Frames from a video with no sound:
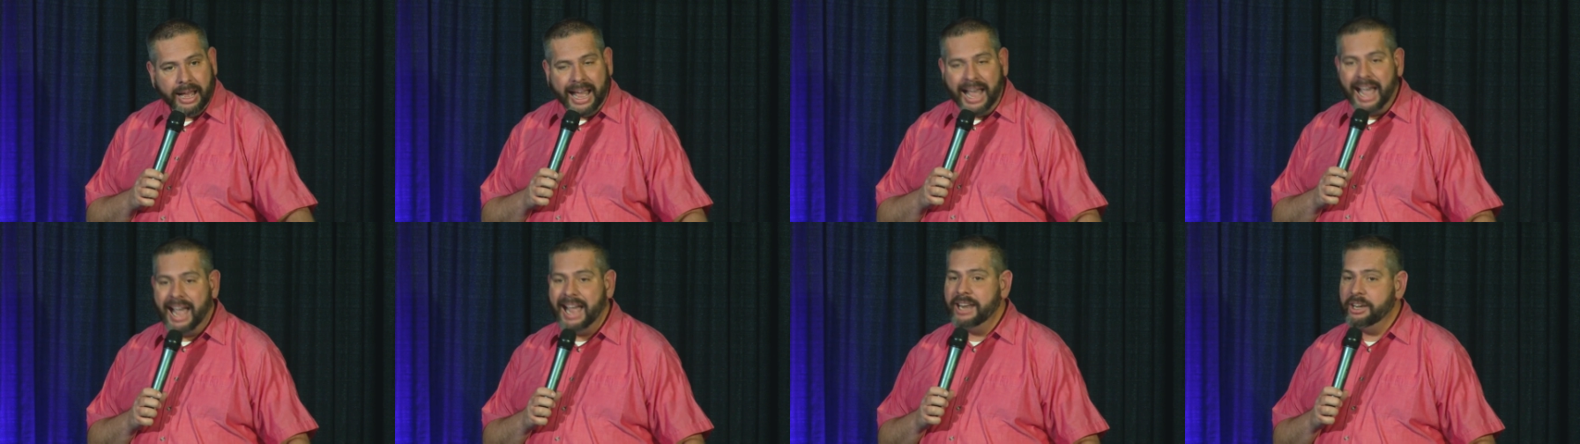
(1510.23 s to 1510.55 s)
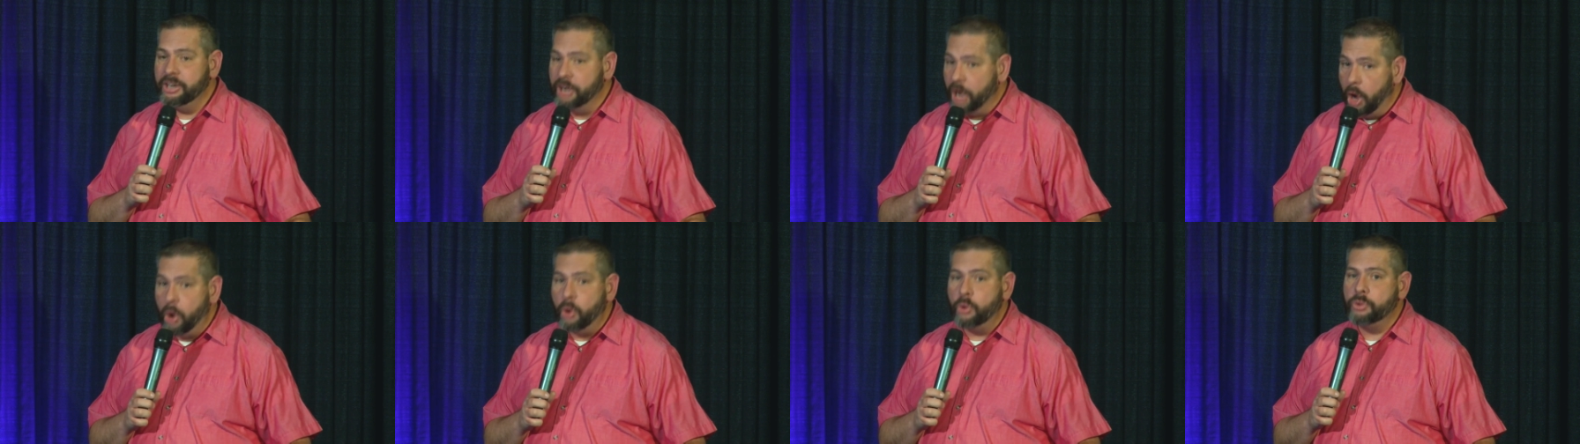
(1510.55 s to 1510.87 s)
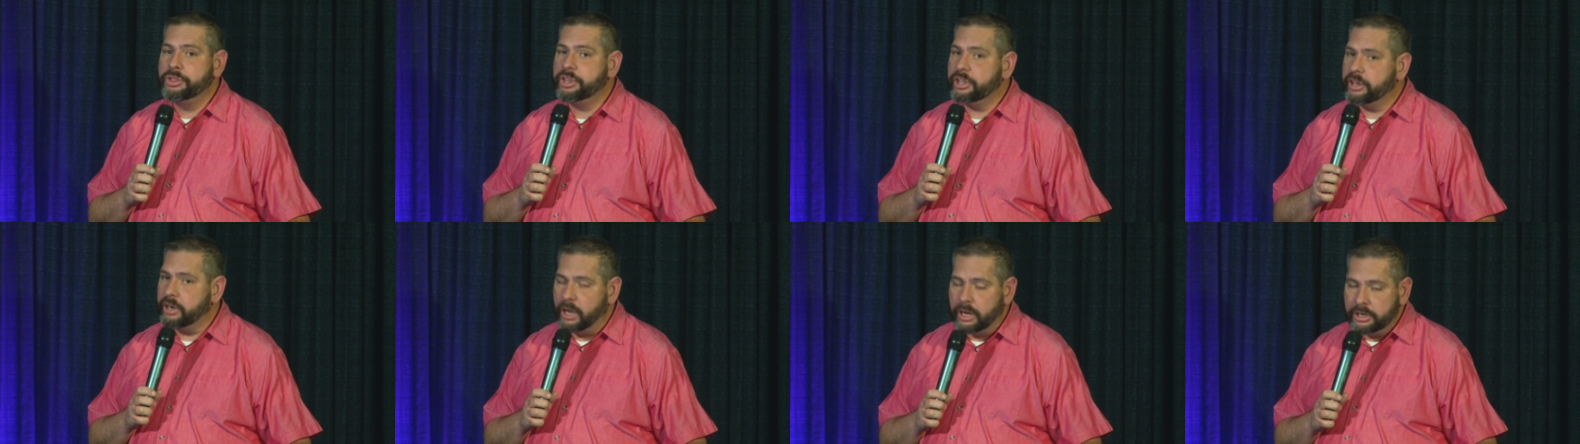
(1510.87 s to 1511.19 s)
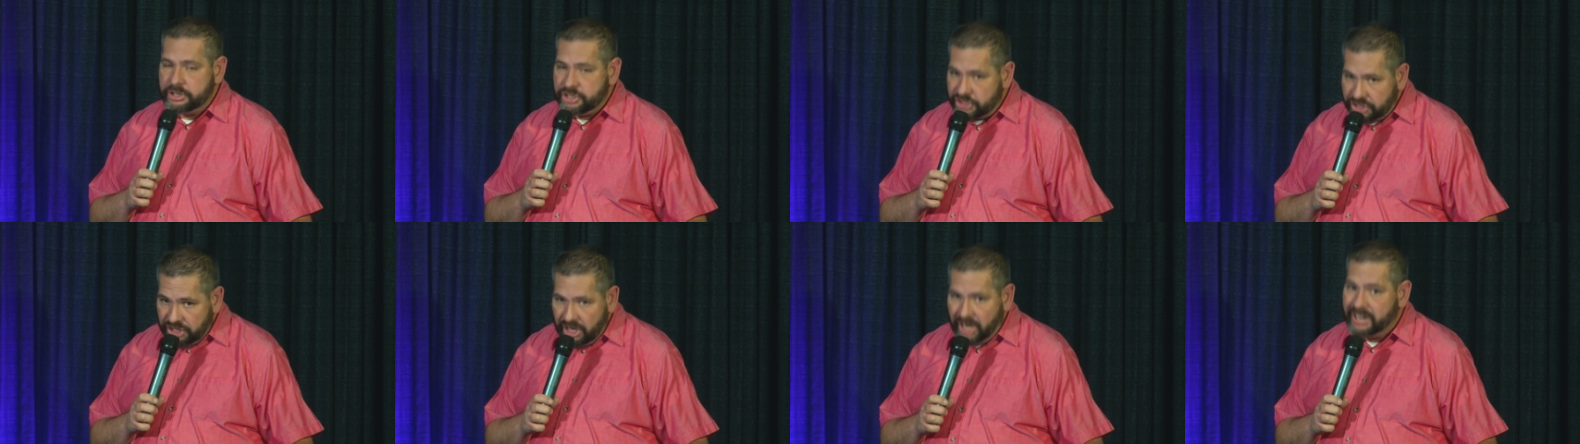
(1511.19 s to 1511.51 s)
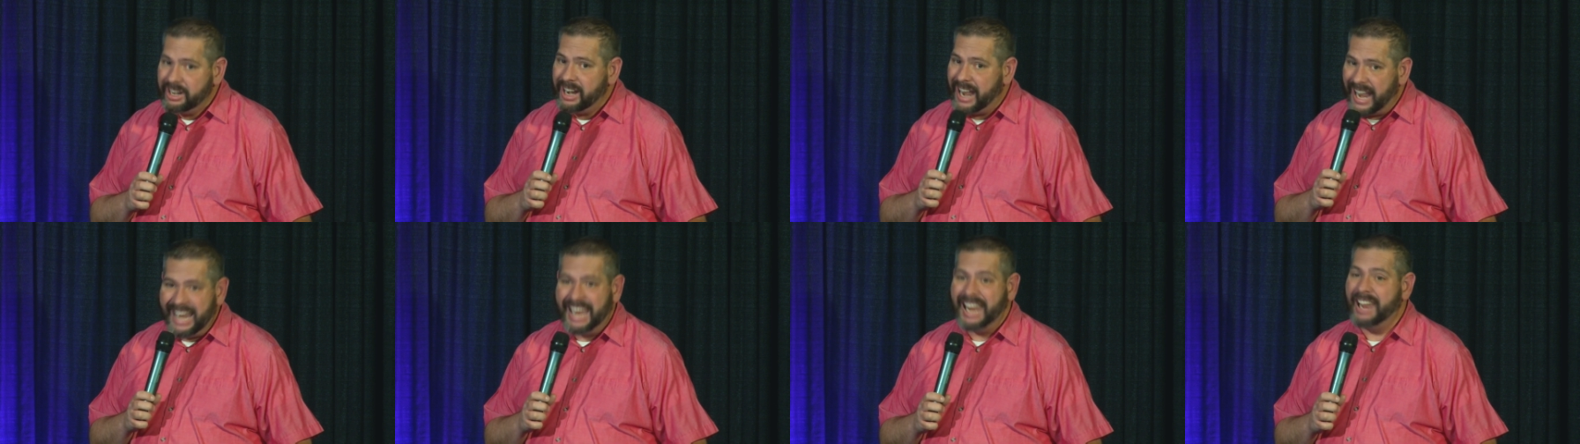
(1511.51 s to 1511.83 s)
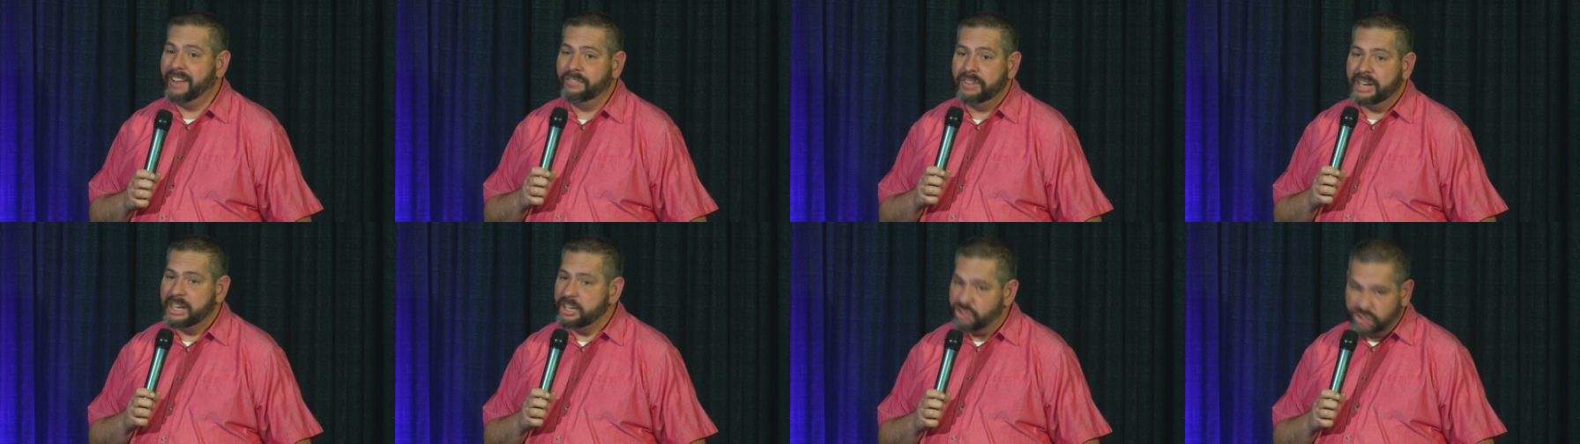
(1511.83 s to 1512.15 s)
I know that on Sunday
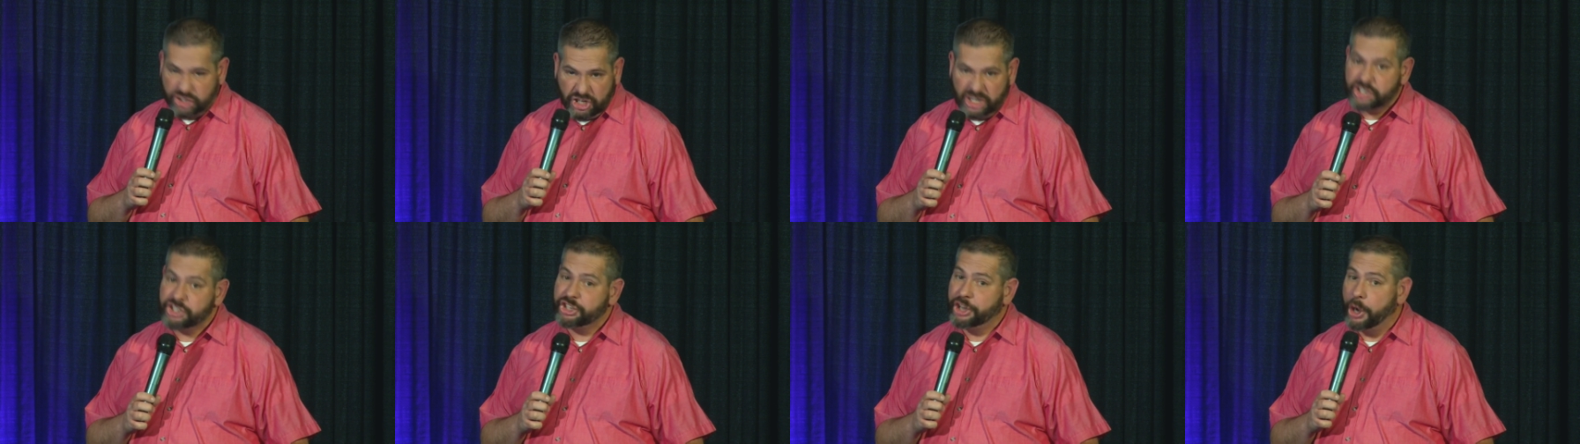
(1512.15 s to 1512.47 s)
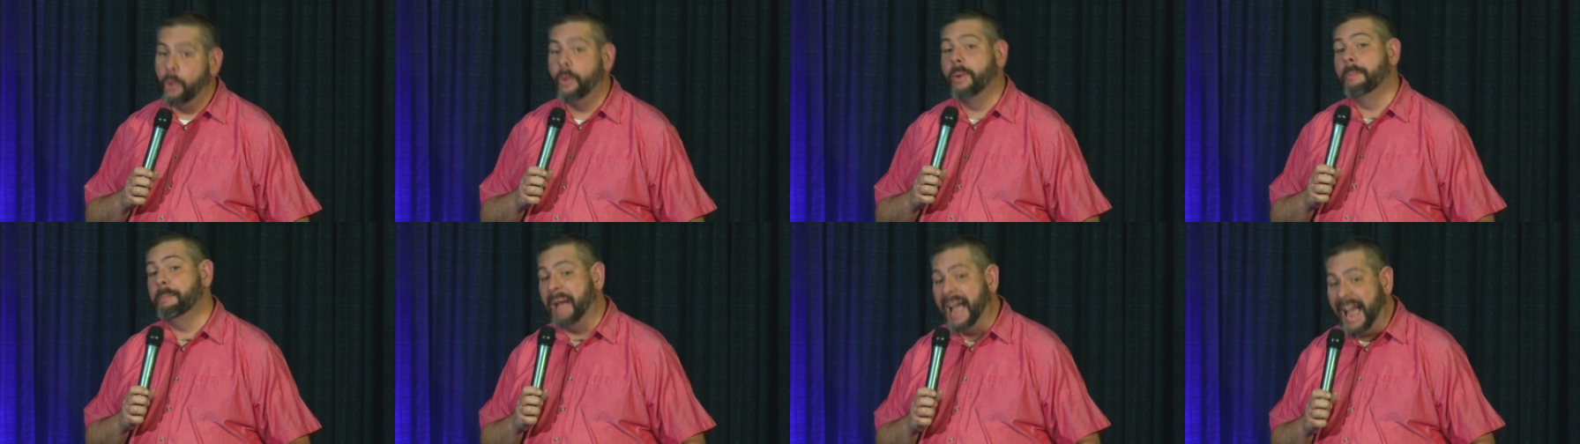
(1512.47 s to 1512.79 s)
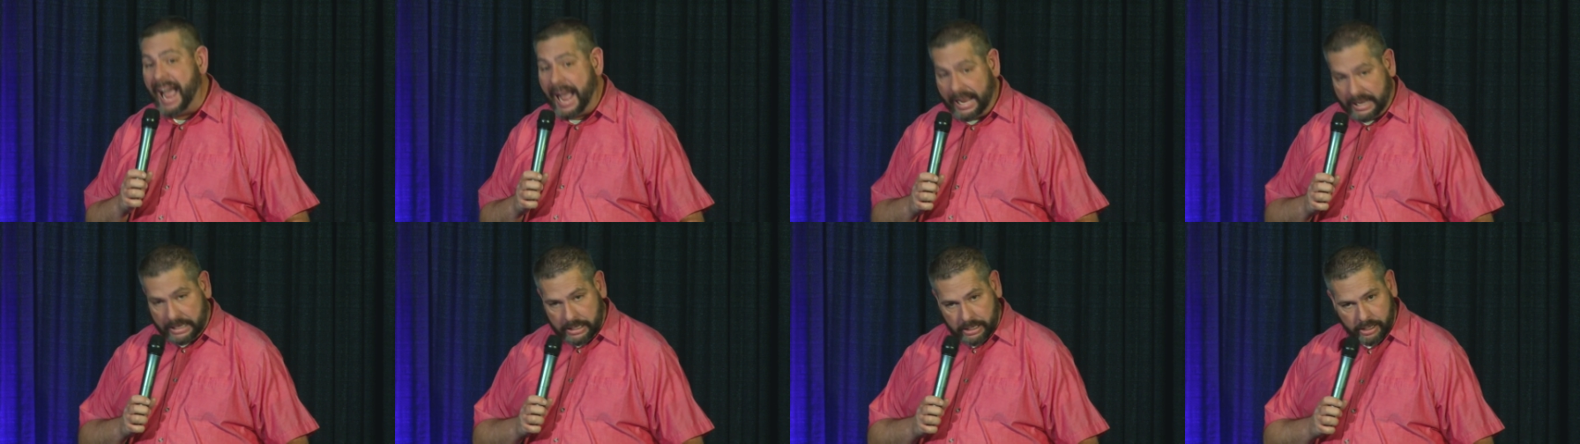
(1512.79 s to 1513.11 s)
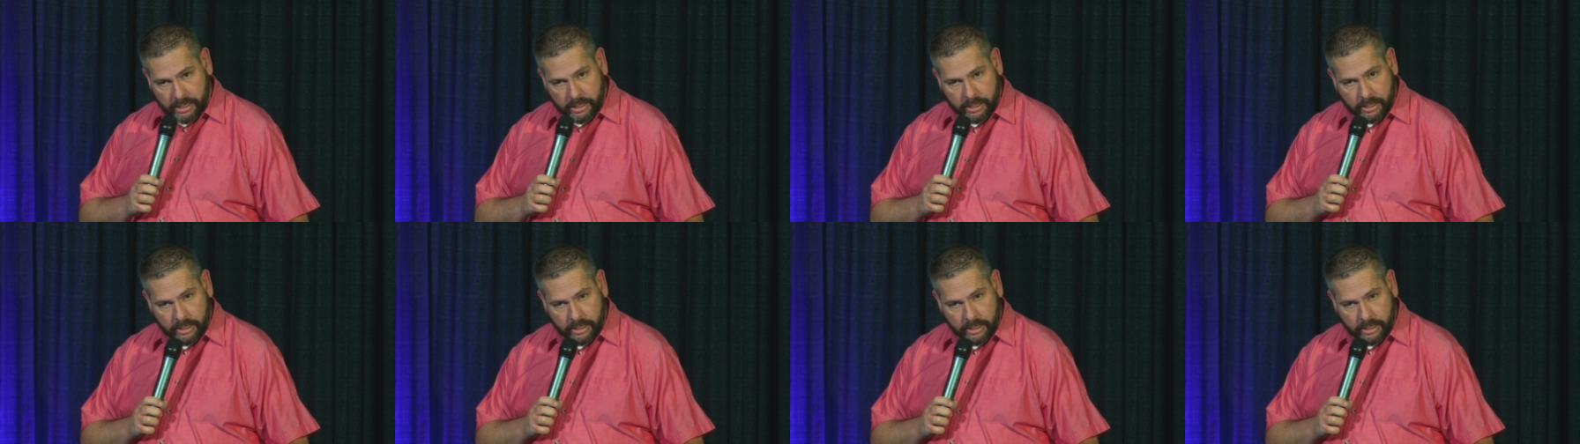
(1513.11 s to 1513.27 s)
evening she's going back.